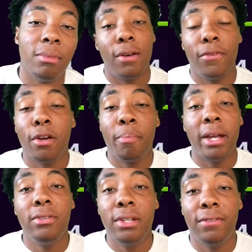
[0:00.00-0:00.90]
So if you're a
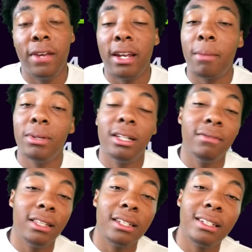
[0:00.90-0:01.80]
Patriots fan, I
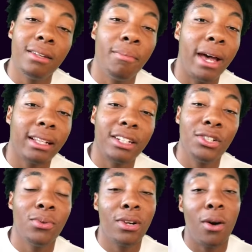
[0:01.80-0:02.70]
believe this is the pack that
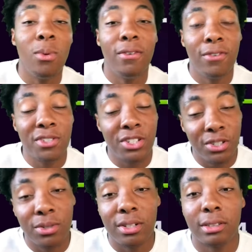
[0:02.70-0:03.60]
you will go with for sure.